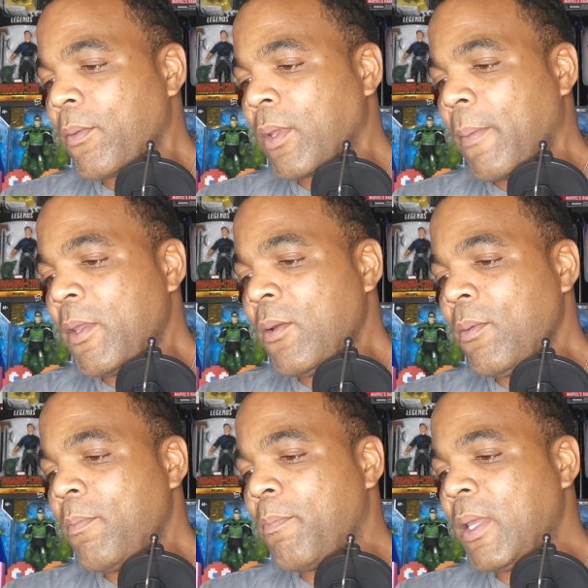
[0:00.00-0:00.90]

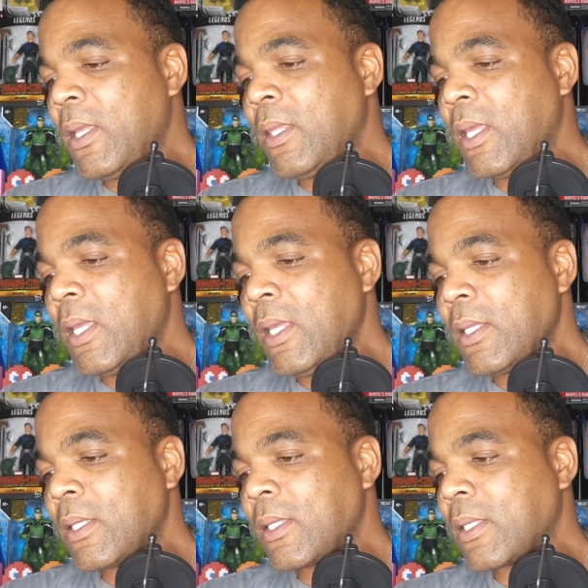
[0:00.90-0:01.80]

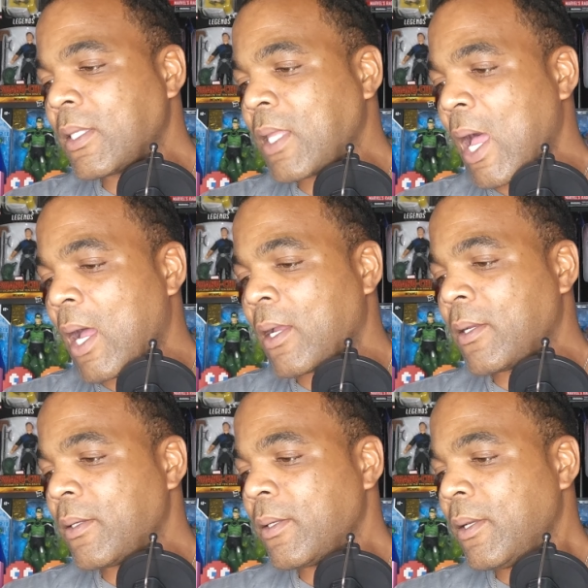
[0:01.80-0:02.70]
WBD
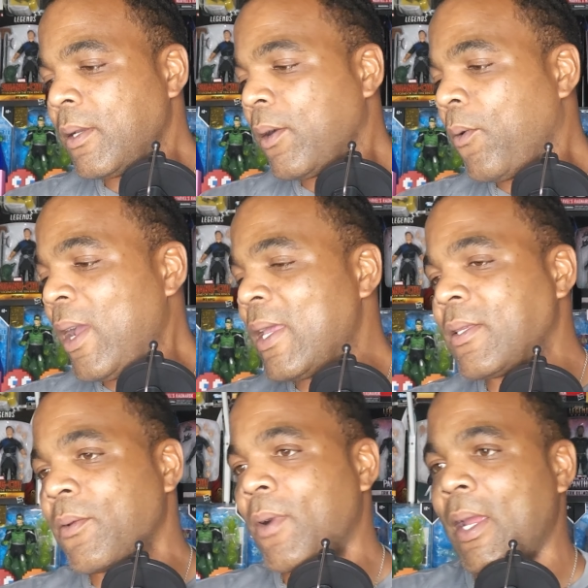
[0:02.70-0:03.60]
stock. Where
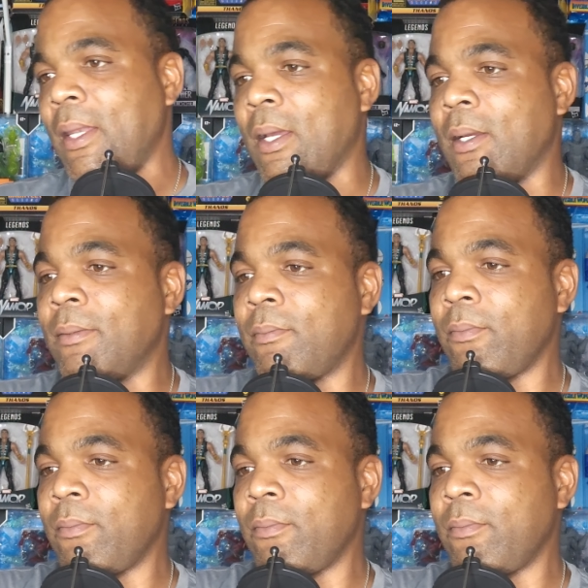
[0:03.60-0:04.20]
is it right now?